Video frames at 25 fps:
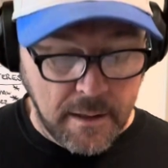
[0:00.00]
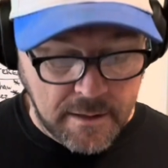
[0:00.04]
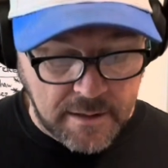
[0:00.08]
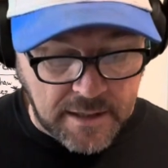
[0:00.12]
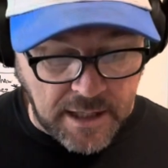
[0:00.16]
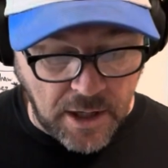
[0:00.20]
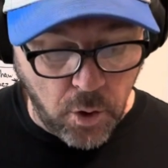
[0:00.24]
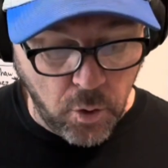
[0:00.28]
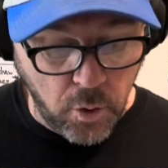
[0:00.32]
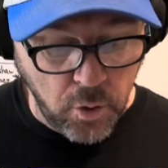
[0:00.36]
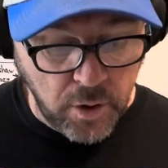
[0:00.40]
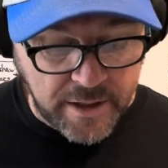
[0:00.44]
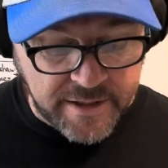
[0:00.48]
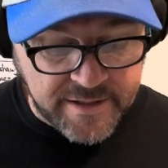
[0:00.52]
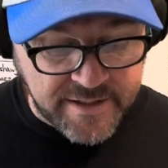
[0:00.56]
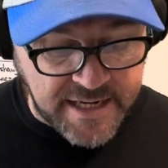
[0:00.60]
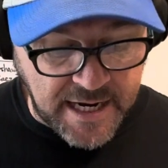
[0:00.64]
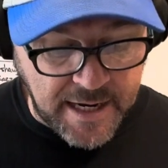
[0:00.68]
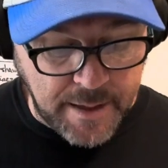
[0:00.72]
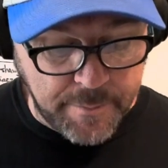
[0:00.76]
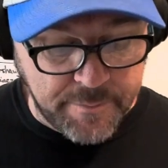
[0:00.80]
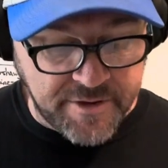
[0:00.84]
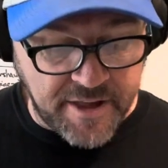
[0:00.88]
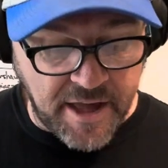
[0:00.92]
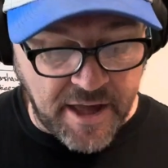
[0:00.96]
The only
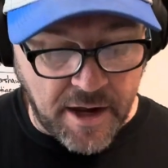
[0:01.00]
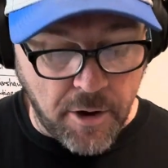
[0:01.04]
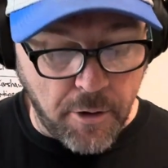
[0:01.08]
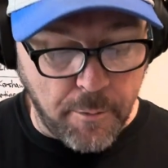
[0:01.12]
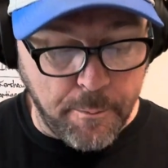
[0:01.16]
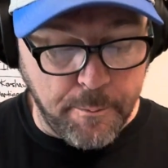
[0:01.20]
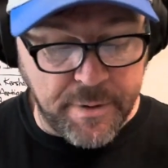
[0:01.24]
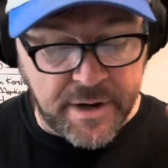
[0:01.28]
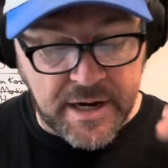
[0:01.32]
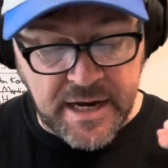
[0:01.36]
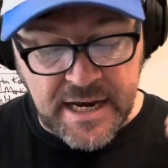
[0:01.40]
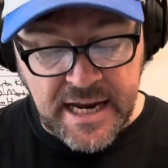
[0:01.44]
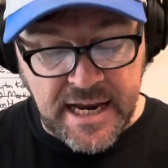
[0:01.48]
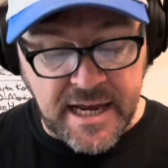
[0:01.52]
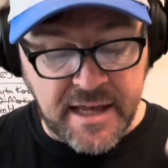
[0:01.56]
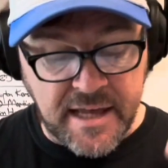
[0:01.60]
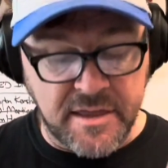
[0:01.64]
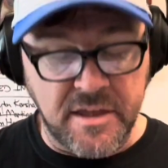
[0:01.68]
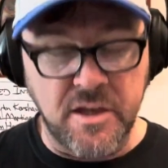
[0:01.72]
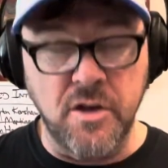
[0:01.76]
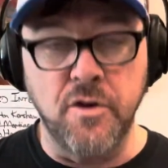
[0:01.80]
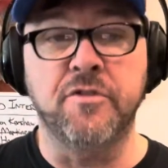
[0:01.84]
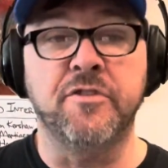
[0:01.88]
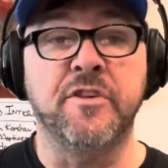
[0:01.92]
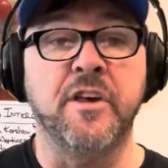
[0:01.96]
teams that are
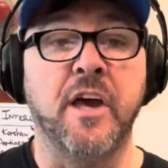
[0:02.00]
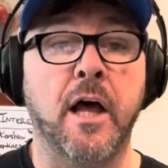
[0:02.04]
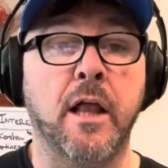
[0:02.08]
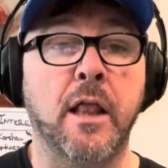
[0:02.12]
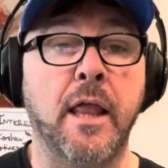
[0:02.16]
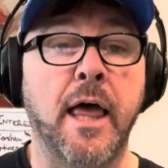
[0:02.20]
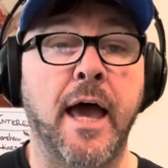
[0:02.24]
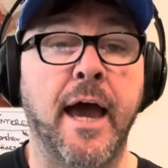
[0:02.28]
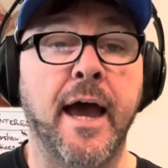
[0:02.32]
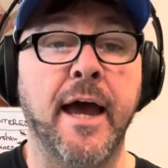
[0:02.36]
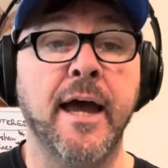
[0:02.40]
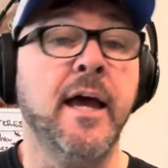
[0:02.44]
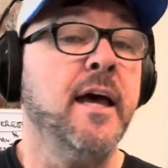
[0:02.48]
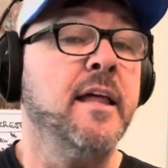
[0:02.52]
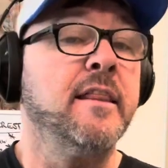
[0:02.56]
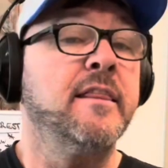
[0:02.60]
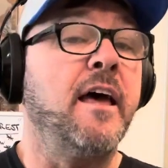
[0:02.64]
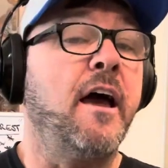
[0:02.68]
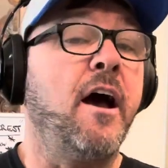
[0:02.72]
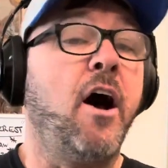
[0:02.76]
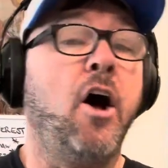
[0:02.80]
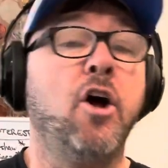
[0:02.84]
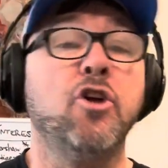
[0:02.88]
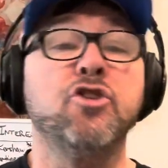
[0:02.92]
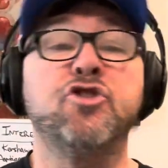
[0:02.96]
beneath UCLA,
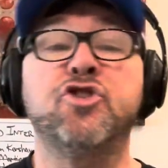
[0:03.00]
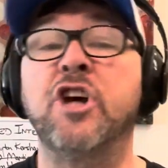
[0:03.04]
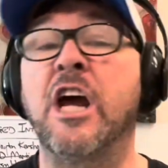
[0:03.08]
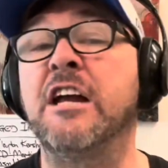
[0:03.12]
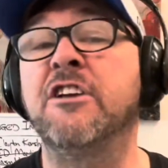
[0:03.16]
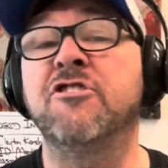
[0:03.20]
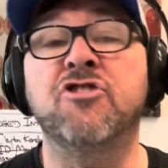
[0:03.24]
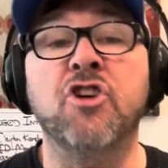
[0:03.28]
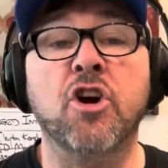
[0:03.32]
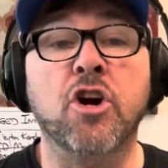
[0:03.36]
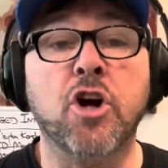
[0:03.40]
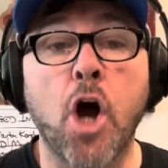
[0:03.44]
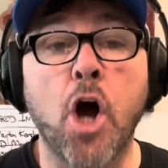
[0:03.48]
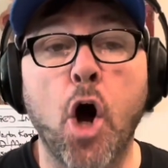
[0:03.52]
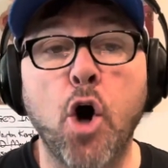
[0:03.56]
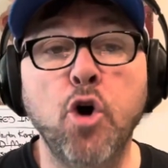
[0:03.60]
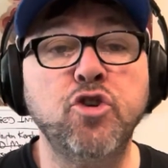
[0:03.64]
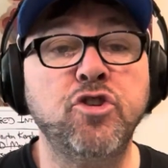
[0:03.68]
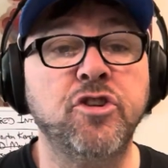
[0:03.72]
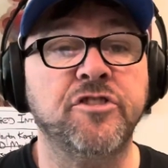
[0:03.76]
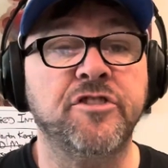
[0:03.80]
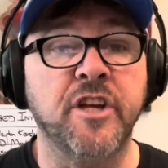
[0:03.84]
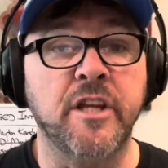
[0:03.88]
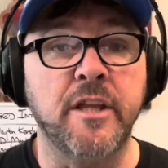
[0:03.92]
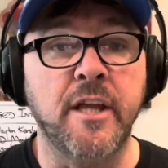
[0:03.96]
they all changed their
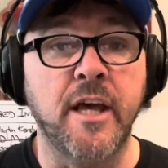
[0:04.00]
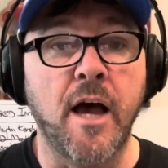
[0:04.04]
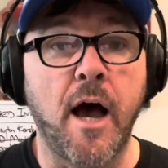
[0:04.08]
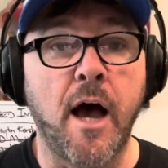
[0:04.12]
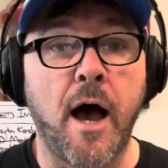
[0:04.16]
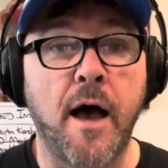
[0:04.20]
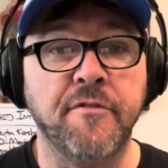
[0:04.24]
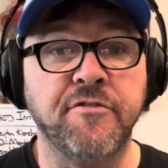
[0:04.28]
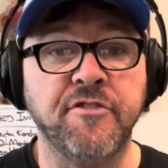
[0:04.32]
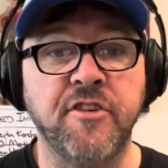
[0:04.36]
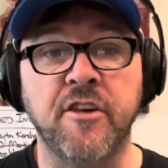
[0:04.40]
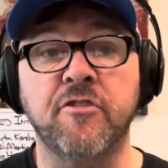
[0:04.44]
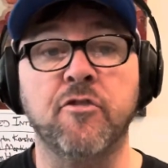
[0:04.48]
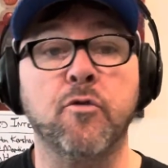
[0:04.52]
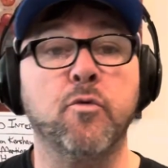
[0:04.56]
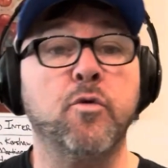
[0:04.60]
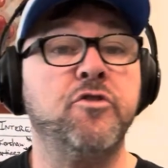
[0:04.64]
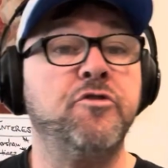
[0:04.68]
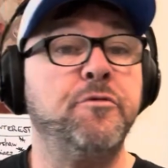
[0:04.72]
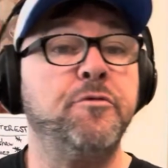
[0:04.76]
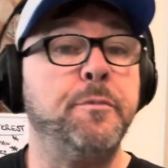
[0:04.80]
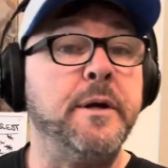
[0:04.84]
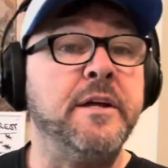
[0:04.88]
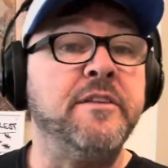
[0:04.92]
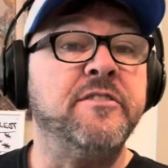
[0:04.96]
coaches in the offseason,
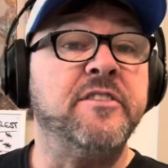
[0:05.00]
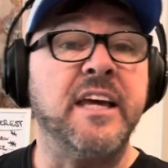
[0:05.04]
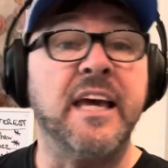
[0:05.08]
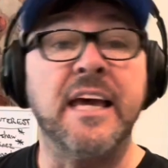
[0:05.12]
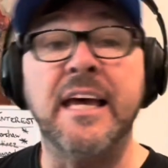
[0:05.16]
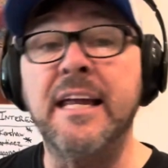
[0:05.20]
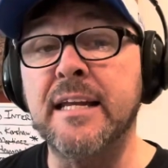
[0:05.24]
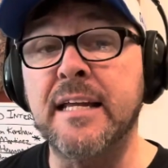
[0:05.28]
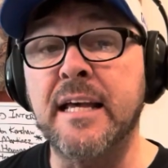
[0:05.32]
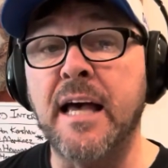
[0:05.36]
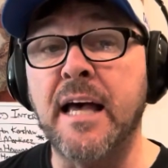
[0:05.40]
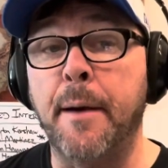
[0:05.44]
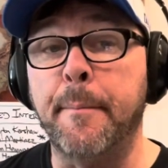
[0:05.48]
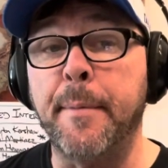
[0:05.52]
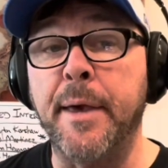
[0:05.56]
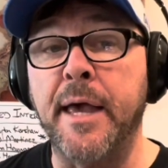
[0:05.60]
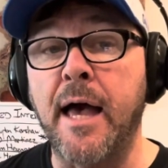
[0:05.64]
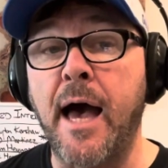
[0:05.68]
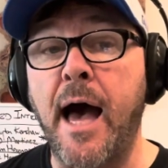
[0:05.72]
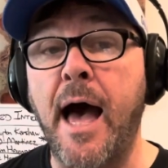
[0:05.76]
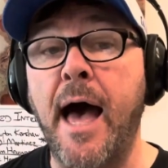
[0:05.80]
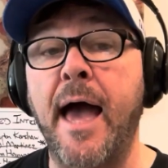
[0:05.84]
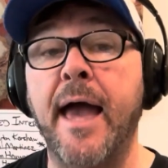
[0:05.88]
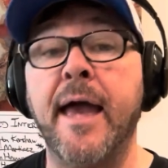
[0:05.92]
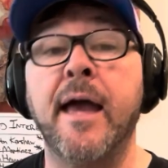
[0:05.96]
which means the incoming
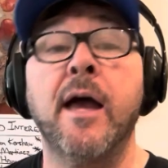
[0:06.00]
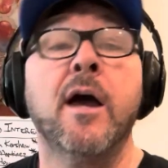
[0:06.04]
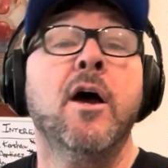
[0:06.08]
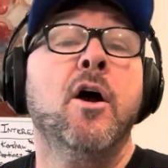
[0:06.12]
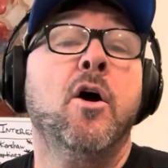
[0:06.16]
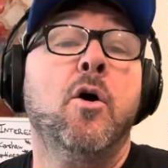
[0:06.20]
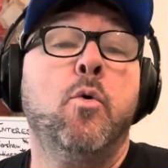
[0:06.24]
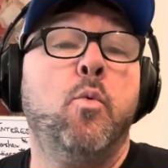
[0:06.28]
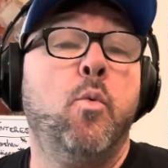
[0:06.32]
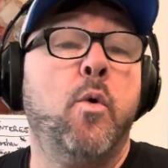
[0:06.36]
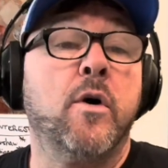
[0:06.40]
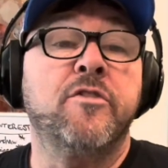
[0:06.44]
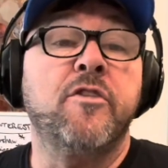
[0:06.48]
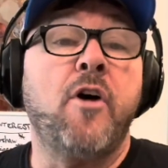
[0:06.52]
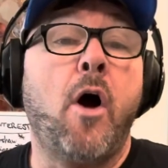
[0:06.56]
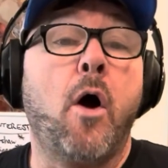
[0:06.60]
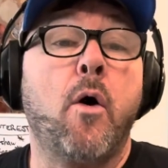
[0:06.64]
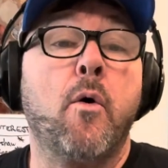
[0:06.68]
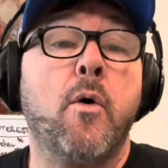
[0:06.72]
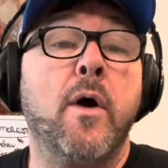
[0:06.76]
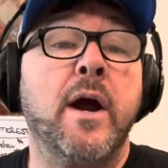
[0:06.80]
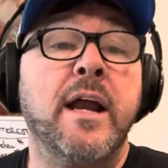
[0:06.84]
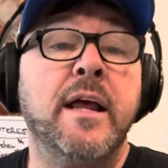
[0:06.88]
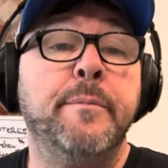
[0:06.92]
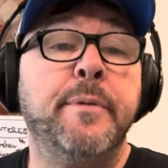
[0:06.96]
guy was
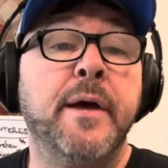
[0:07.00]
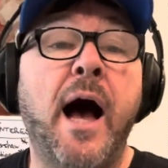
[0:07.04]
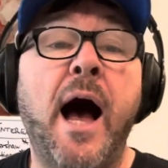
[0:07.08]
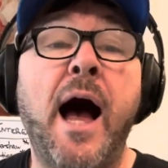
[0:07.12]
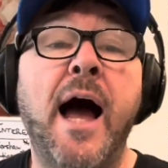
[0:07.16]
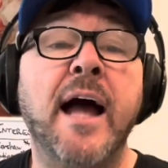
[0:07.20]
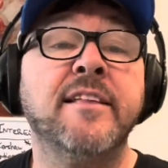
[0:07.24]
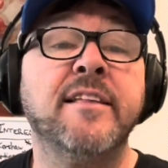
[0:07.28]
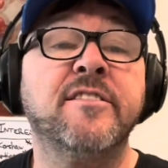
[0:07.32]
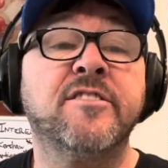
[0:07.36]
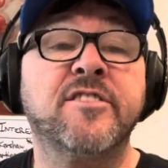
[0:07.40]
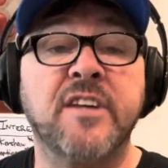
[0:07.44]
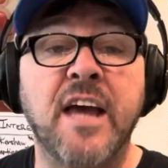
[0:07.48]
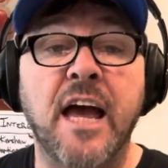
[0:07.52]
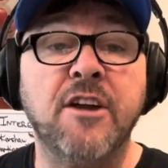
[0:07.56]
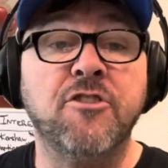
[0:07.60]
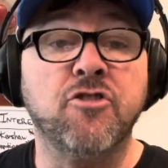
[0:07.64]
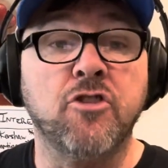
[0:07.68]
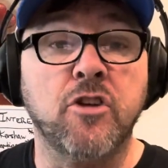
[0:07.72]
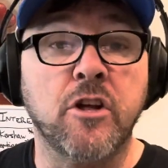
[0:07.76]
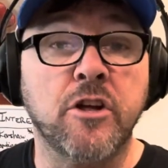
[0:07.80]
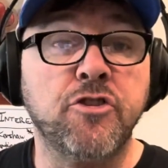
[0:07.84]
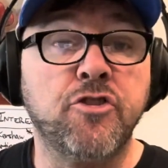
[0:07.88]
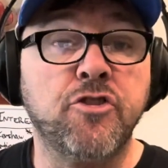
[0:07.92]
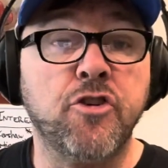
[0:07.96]
already behind
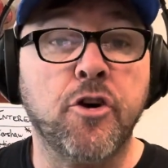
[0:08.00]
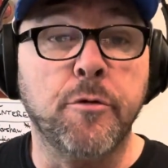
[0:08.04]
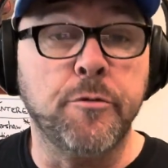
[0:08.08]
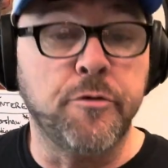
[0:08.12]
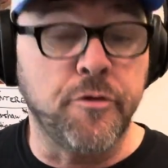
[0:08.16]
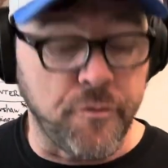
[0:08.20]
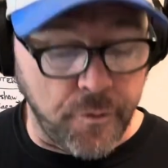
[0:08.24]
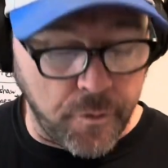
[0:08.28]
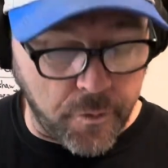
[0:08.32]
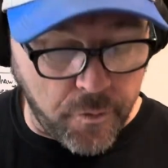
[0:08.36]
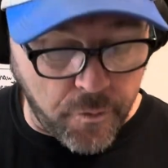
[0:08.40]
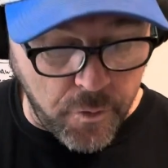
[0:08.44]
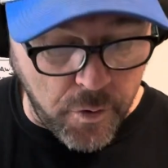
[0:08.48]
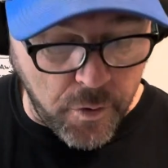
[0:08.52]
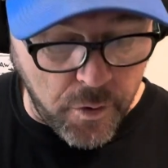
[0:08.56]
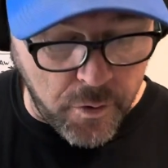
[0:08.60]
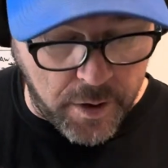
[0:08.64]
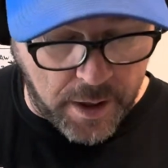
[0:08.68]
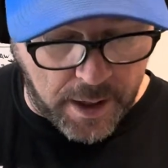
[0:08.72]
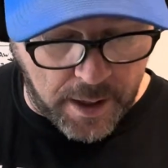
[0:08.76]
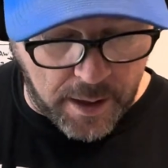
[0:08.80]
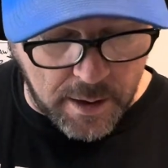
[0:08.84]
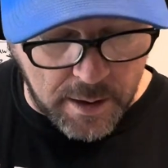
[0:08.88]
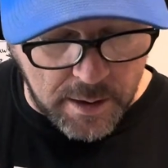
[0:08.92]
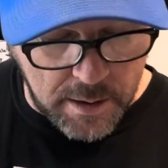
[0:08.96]
schedule in terms of
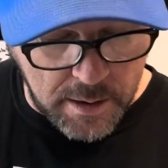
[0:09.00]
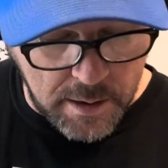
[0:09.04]
recruiting.